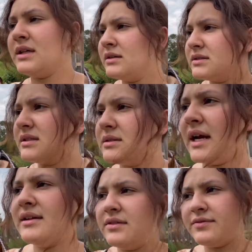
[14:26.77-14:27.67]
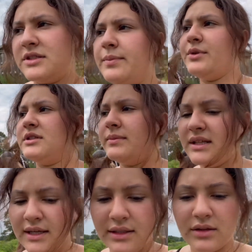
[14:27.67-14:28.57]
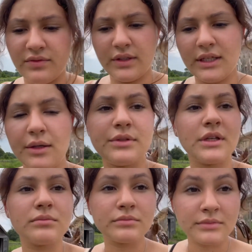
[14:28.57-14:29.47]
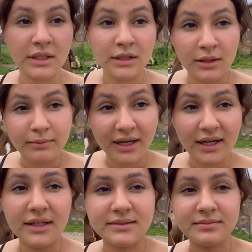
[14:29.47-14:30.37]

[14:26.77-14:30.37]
This is kind of supposed to be the end of the video, so bye guys.